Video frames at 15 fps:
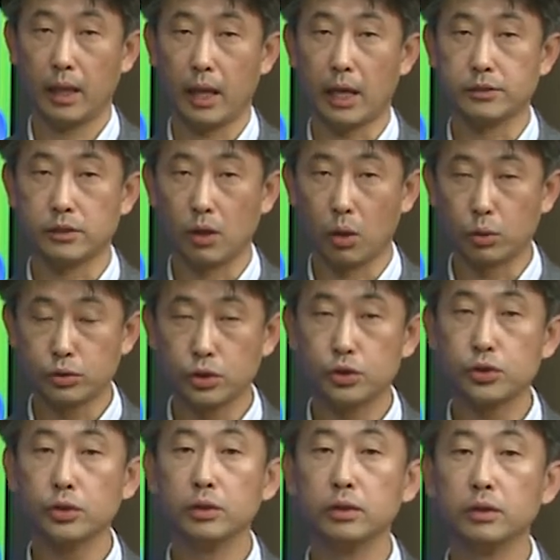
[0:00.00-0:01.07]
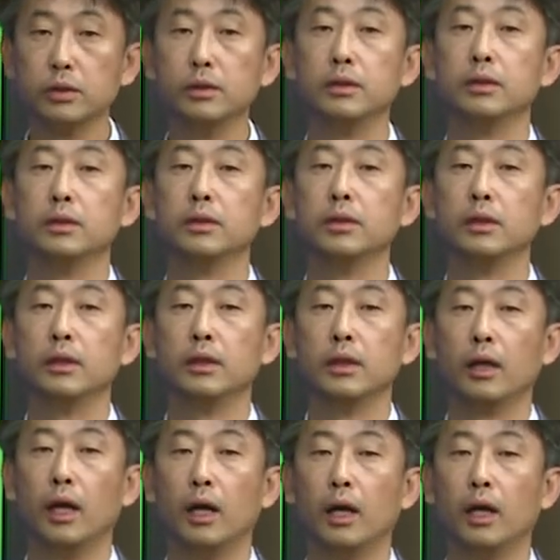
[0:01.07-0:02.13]
As a logician,
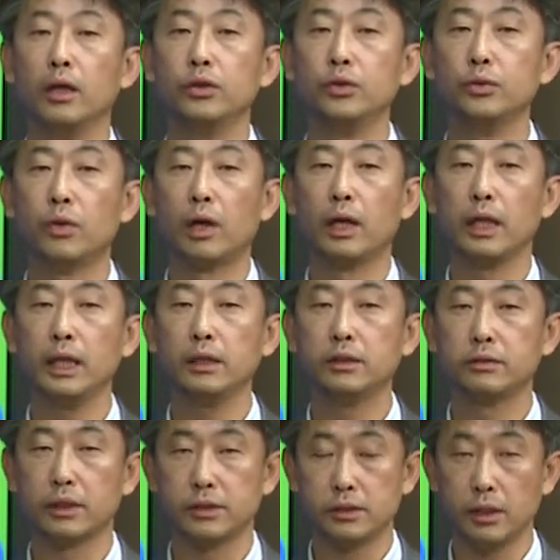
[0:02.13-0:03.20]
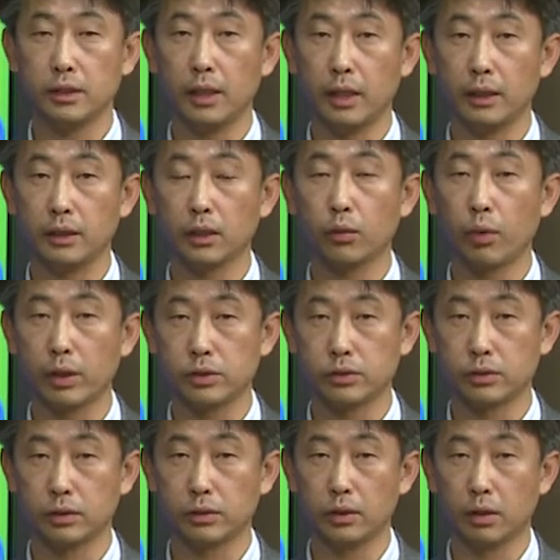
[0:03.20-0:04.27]
you are interested in the
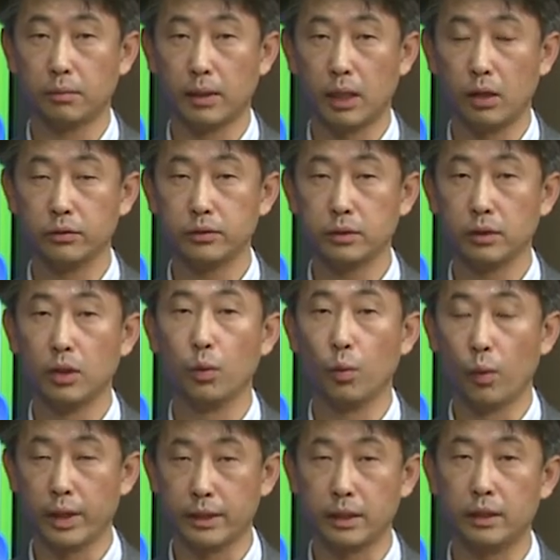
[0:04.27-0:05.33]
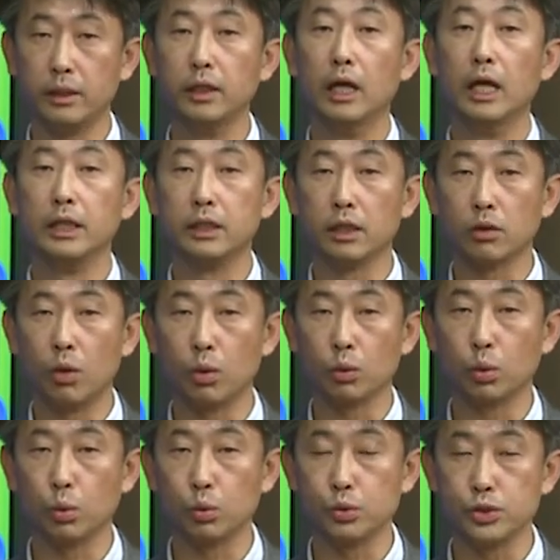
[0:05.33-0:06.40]
question about whether the
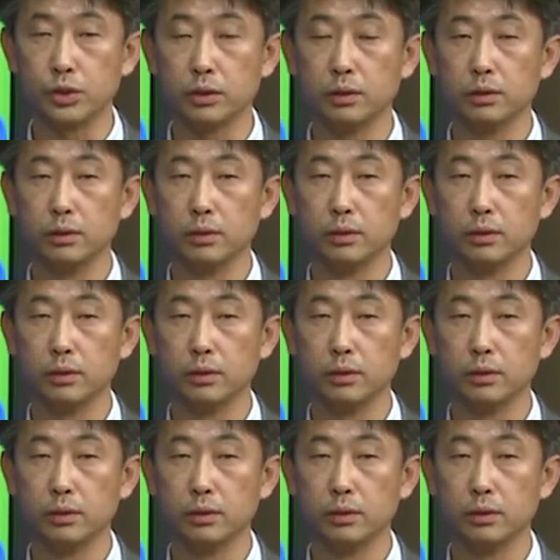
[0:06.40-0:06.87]
conclusion